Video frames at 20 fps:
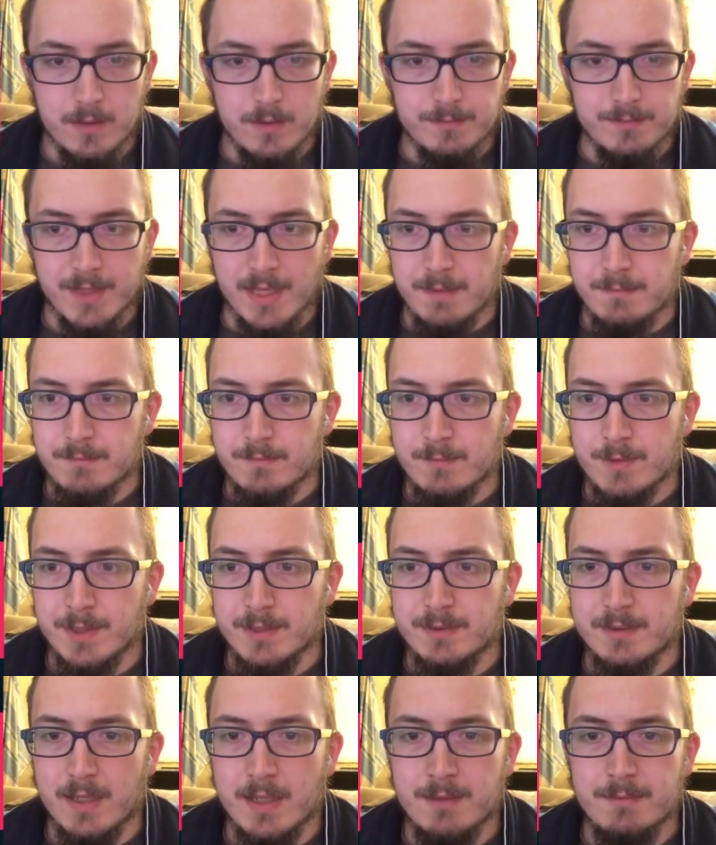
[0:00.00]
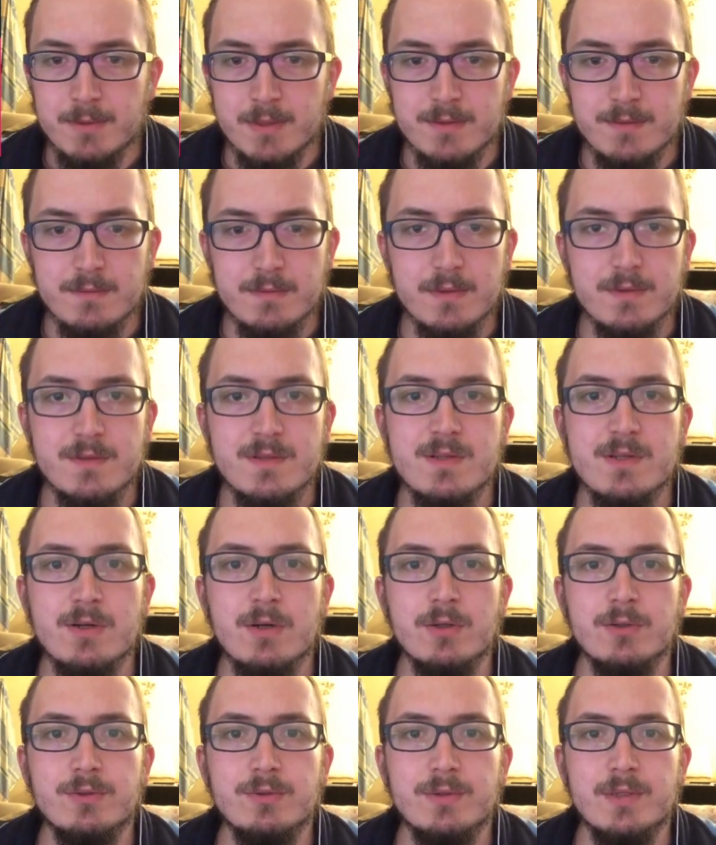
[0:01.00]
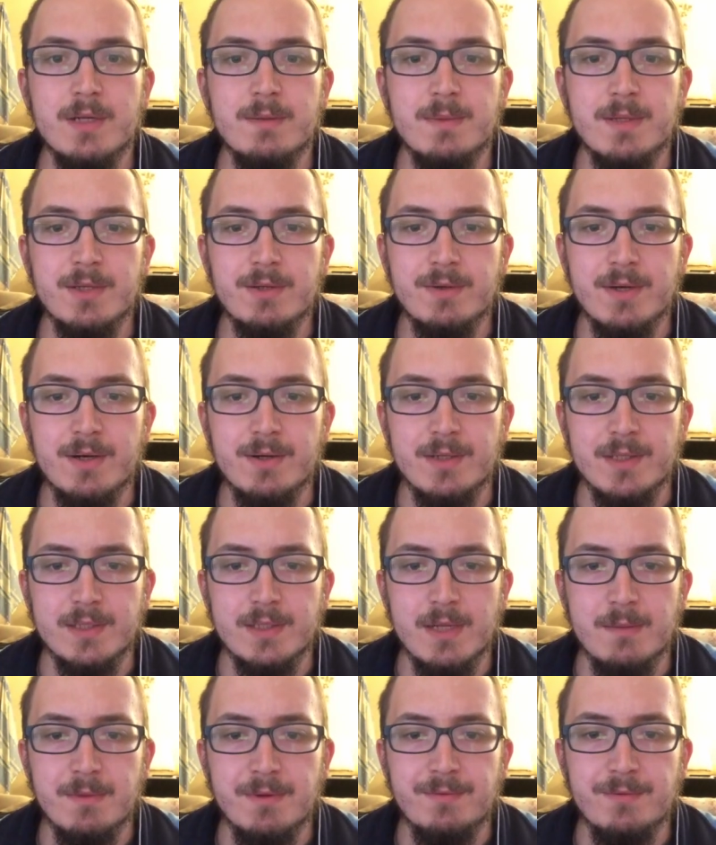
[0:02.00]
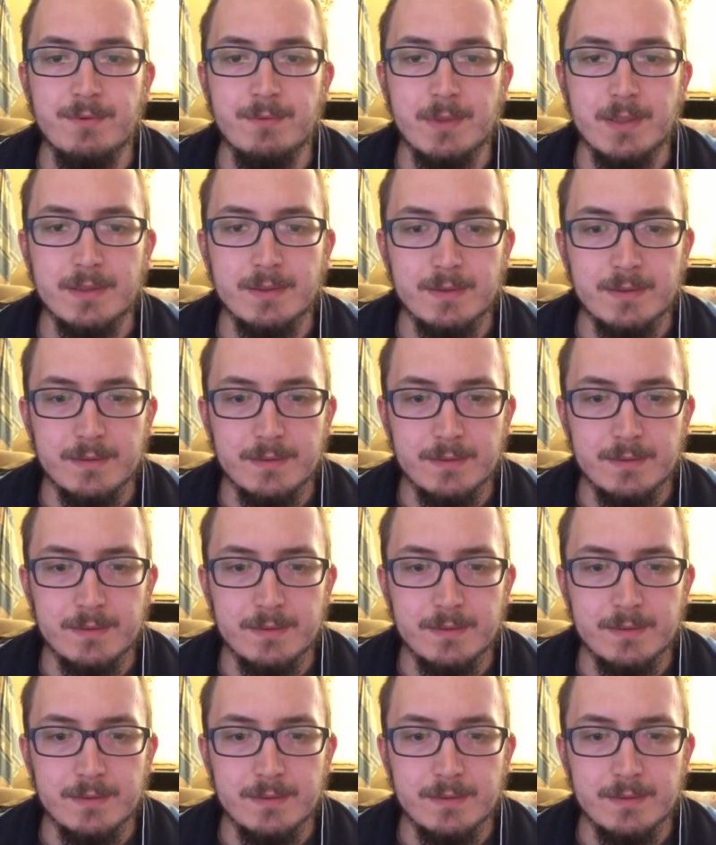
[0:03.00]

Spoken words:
Yeah, wait, I will scroll to them and you can read them if you want.